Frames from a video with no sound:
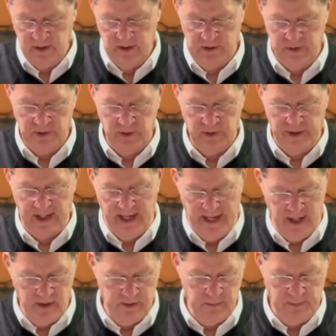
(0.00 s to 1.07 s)
concerning
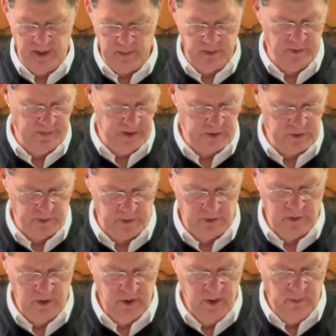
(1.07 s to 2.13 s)
how the people of Israel
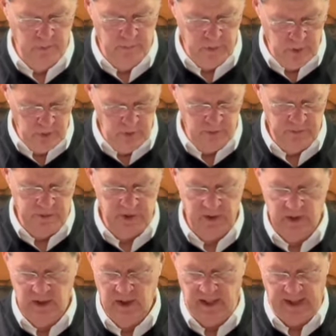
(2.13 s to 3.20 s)
moved
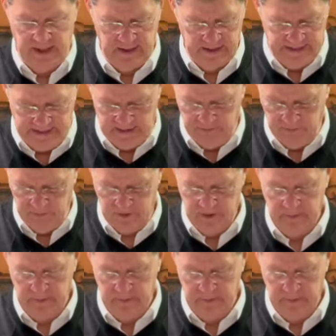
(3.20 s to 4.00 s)
and lived.